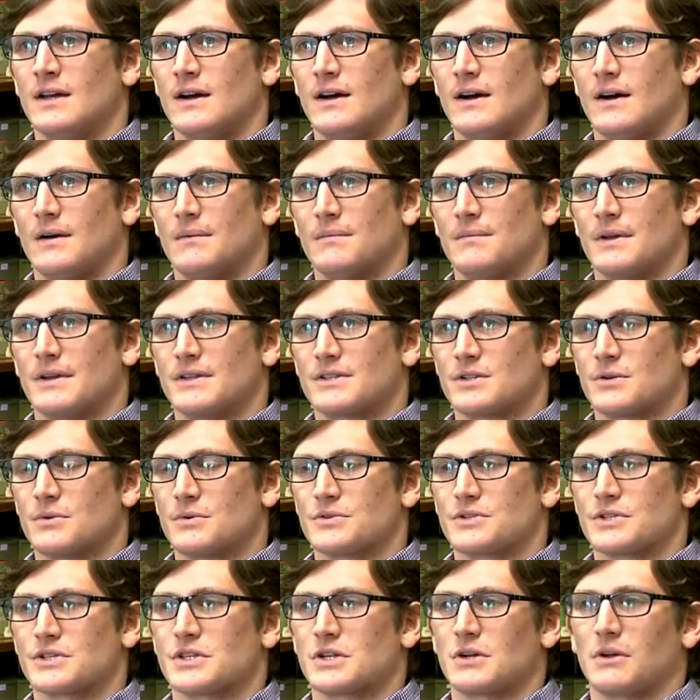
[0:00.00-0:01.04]
Um, and so it
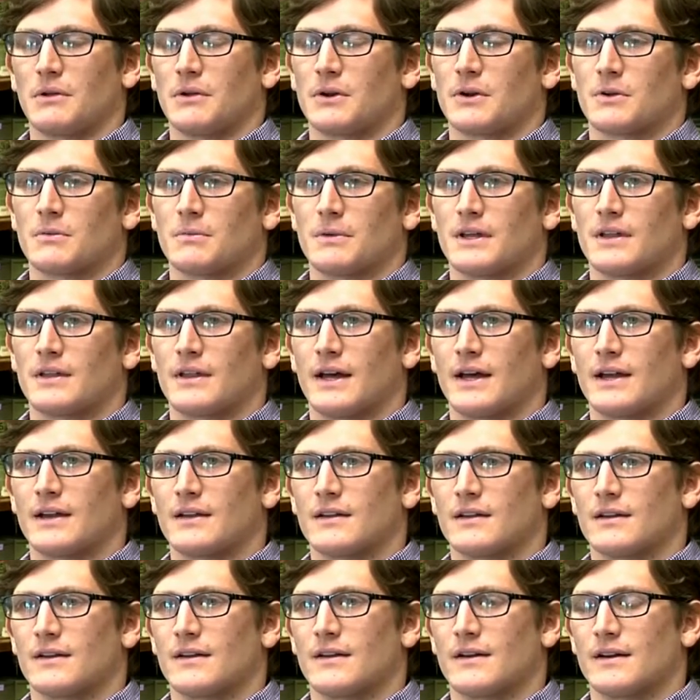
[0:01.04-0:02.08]
was just clear to me
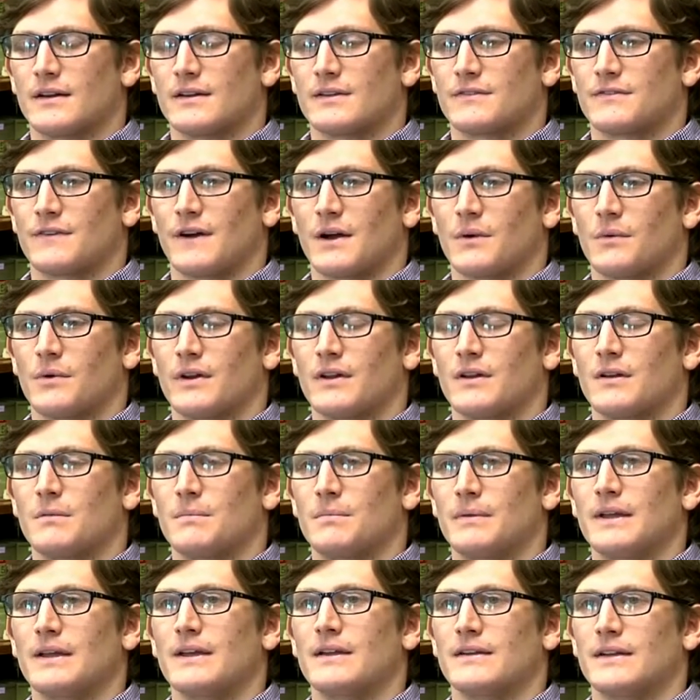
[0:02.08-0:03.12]
that uh, if I wanted to
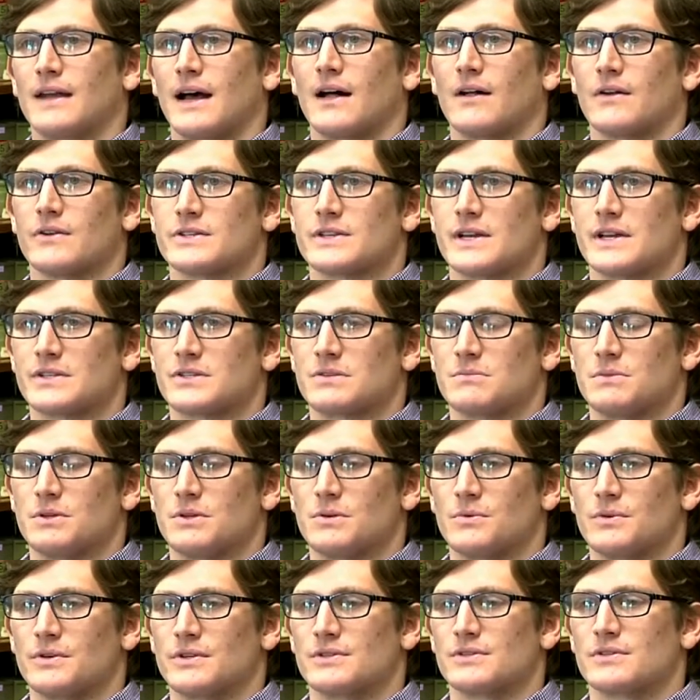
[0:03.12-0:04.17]
be in Dallas,
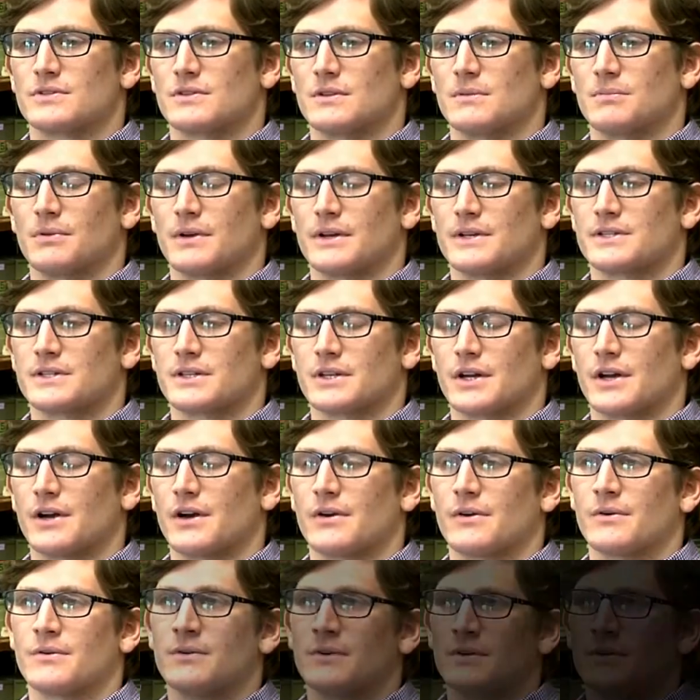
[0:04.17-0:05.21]
SMU was the place to
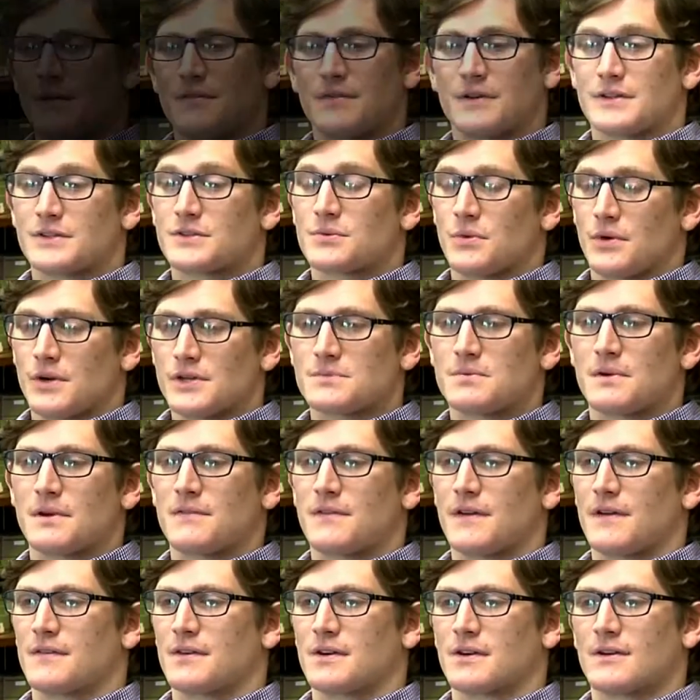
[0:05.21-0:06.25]
go. So evidence was my
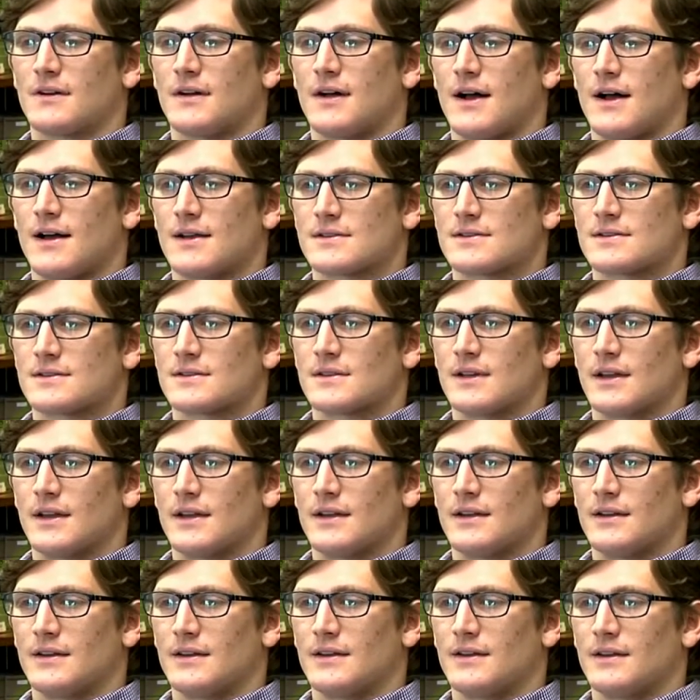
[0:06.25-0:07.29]
favorite class,
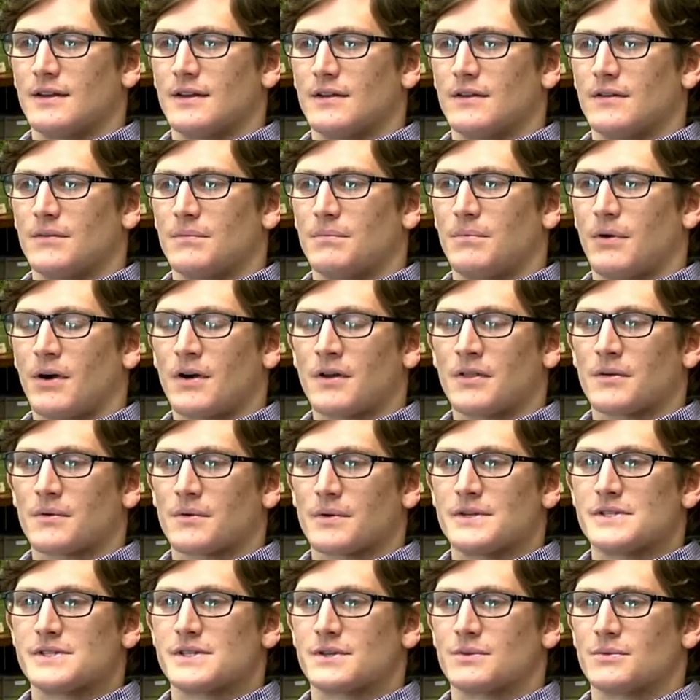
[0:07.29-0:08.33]
and part of the
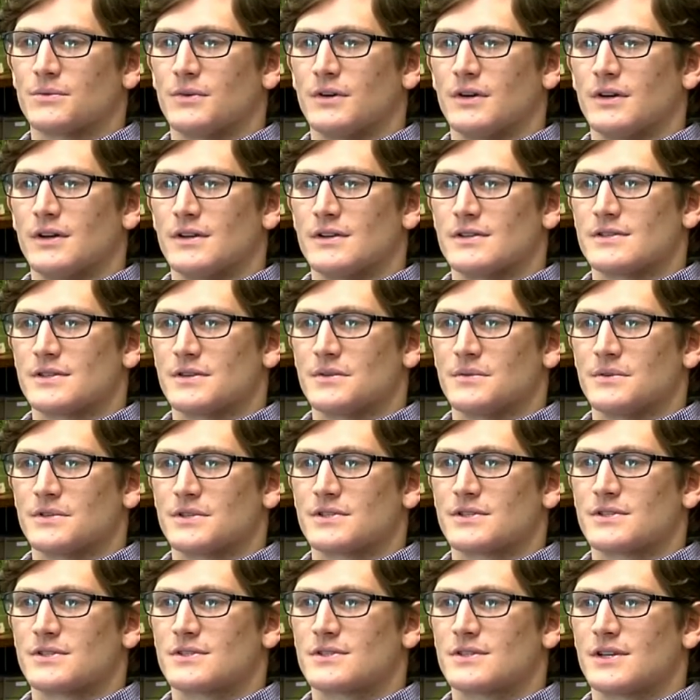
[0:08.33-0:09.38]
reason was it was
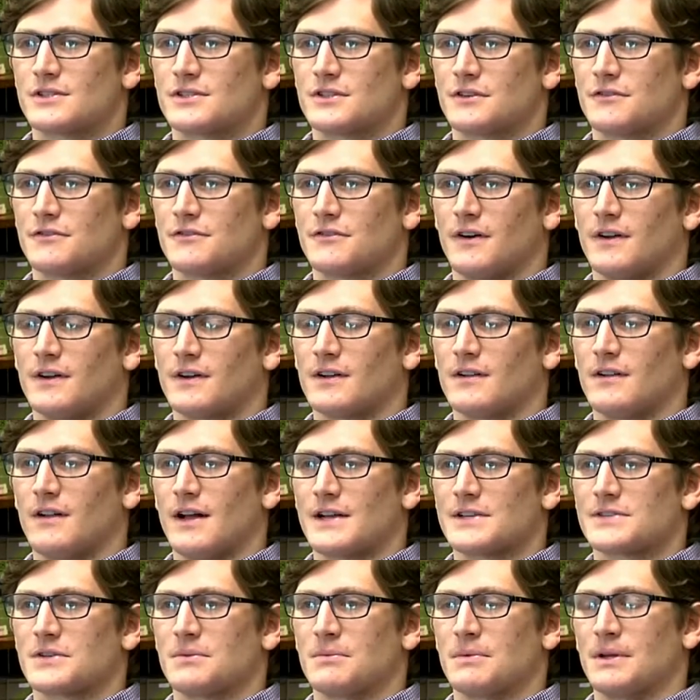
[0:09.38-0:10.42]
such a fun
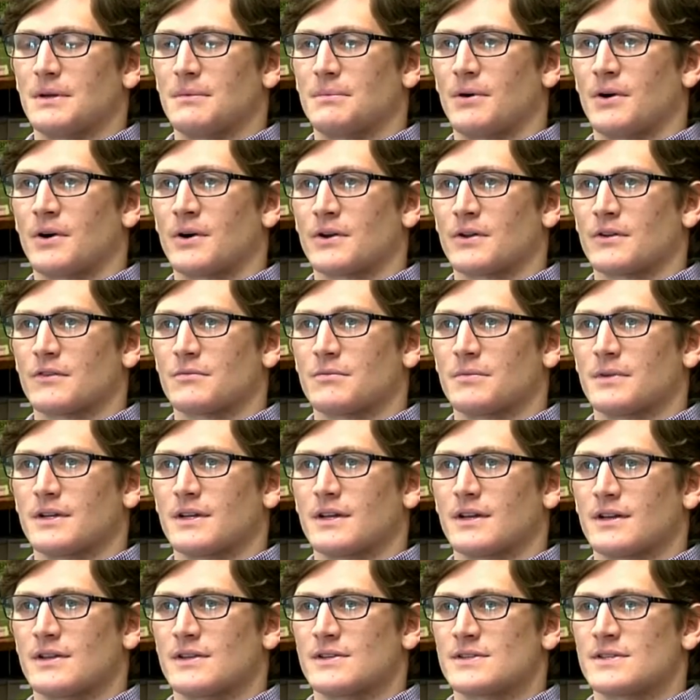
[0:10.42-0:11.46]
class to be a part of
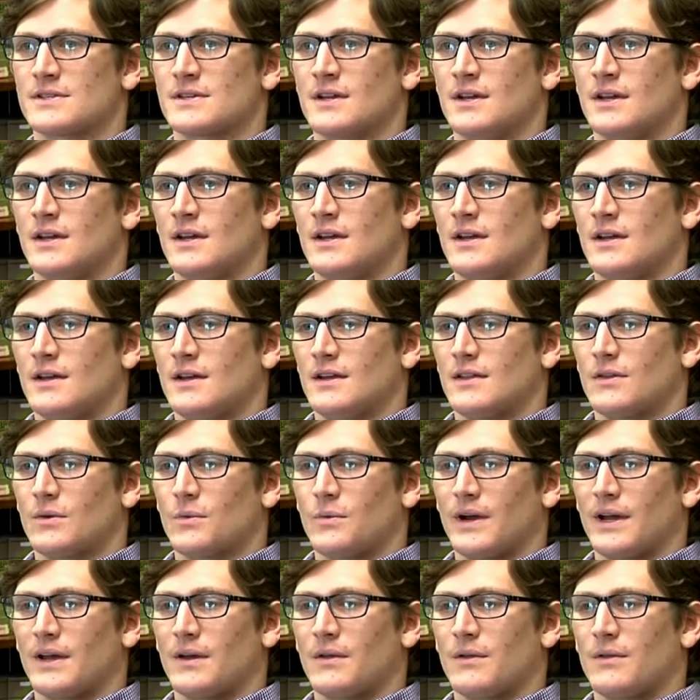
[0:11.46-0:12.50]
because the
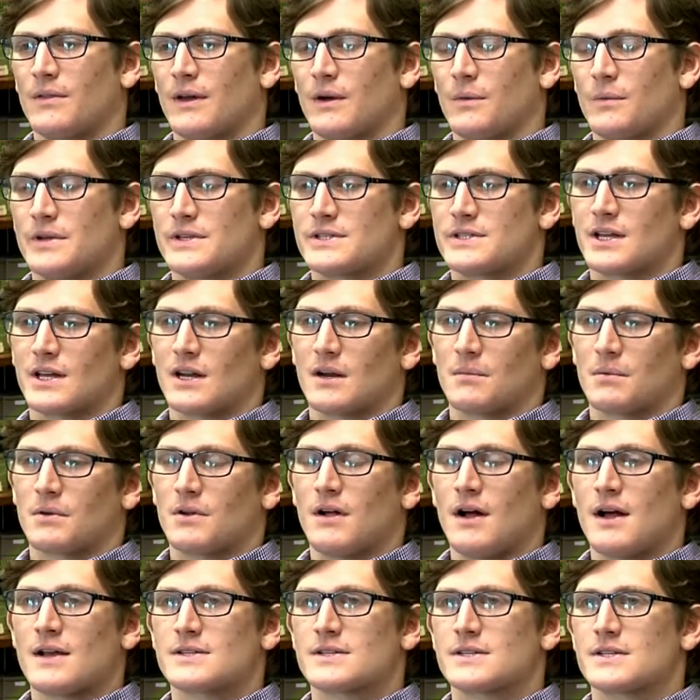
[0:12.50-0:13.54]
way that we set up
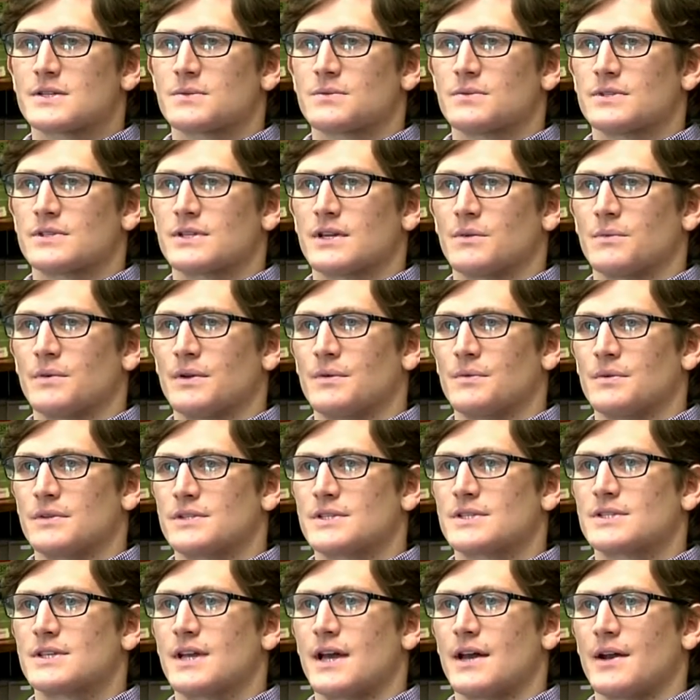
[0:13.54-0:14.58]
classes was that we would
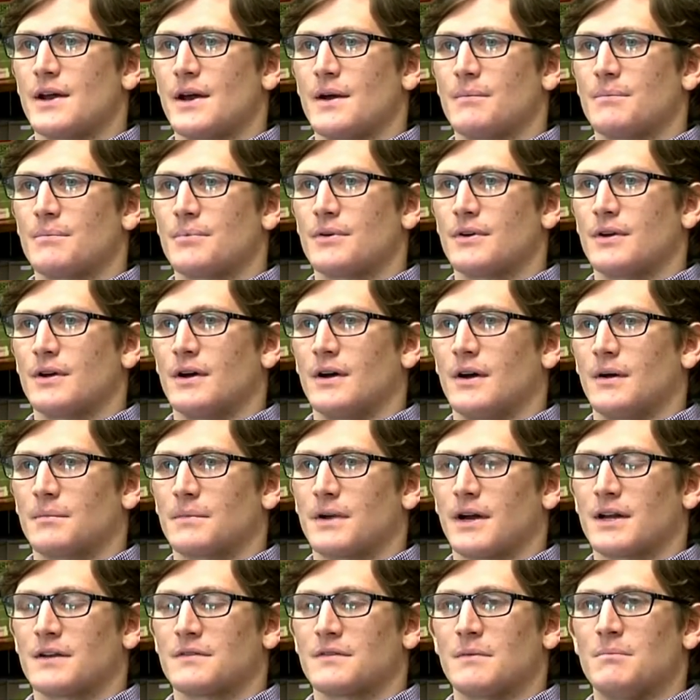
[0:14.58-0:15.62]
set up um,
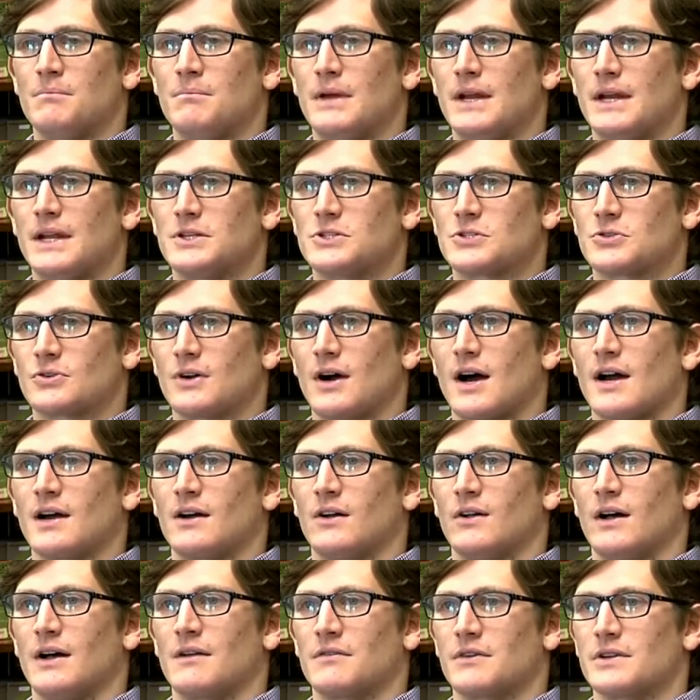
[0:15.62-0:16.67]
kind of a mini
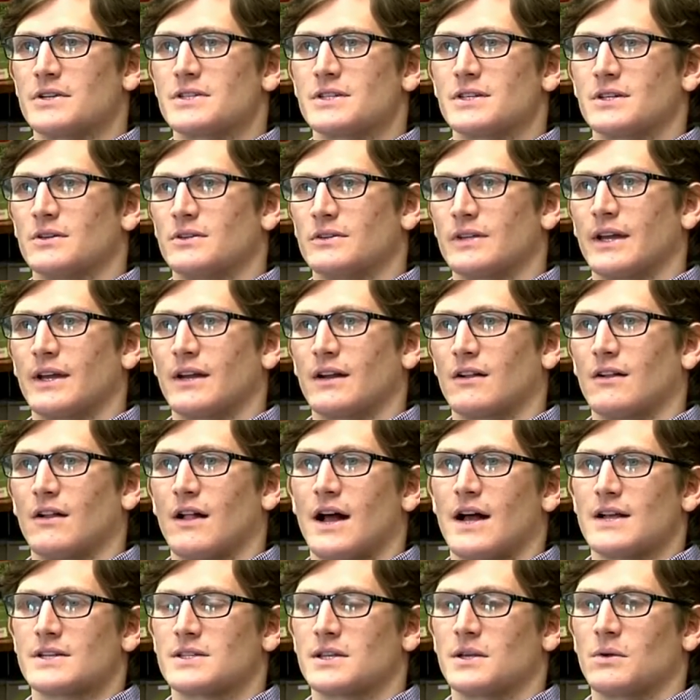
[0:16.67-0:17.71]
trial every single day in
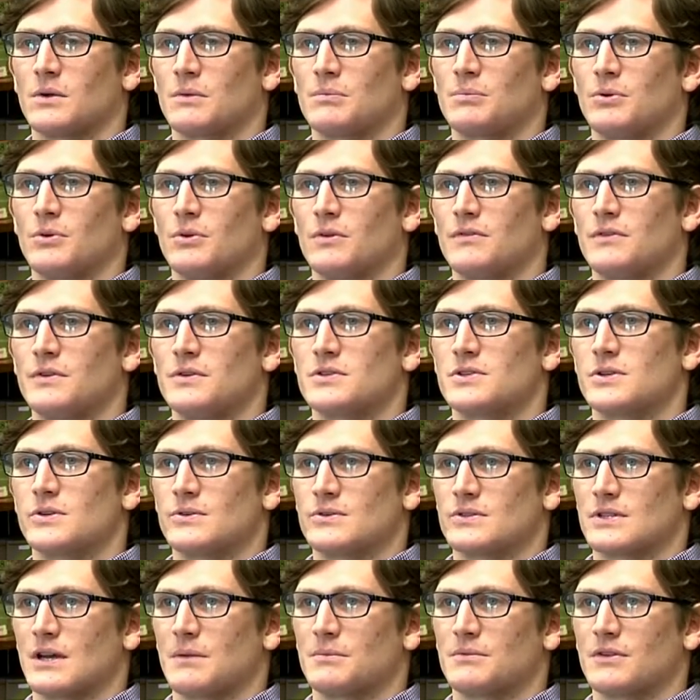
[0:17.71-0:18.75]
class, and he would pull a few
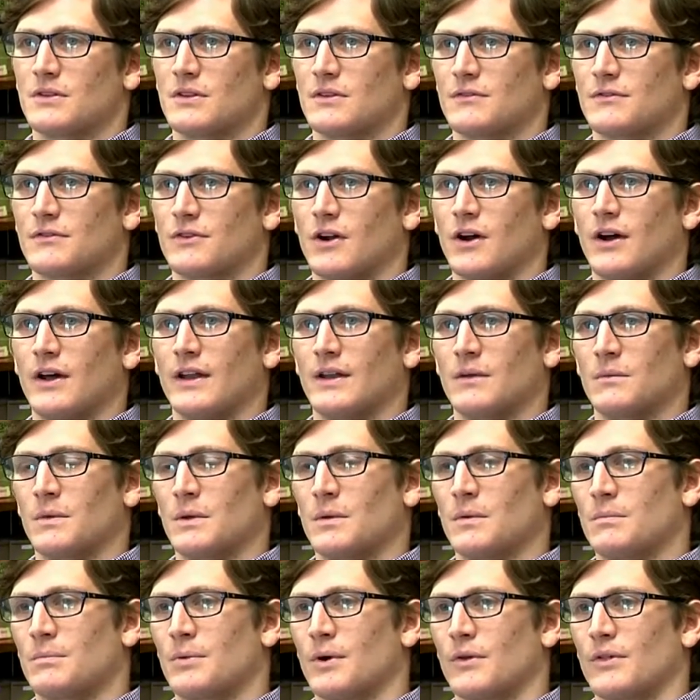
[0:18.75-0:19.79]
students up to the front, and we
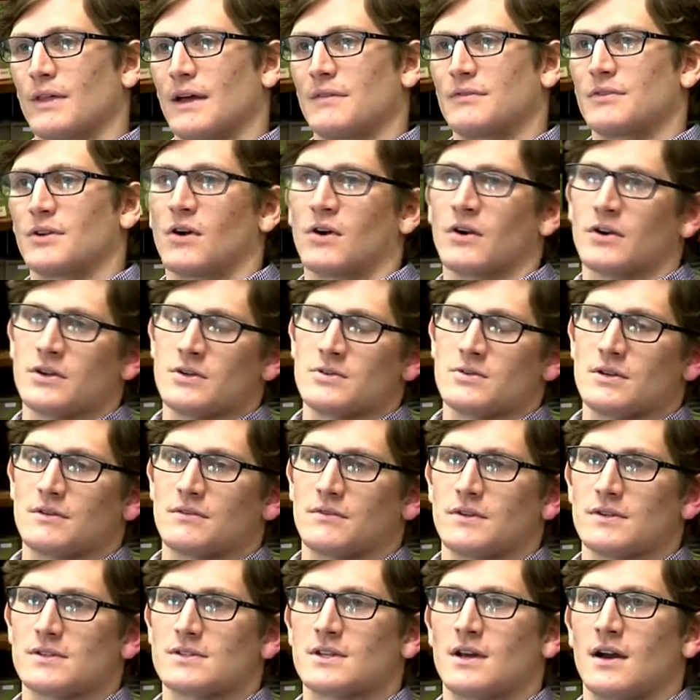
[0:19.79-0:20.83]
would both have to argue
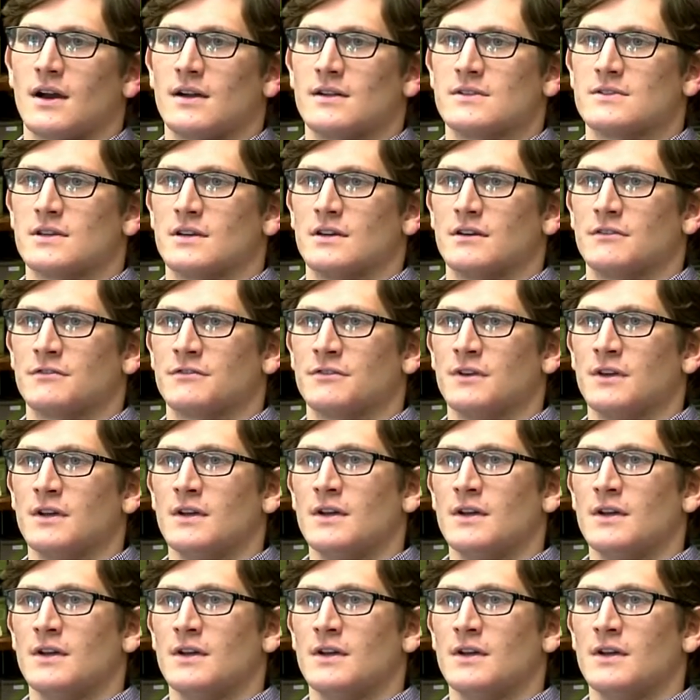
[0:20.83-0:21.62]
different sides of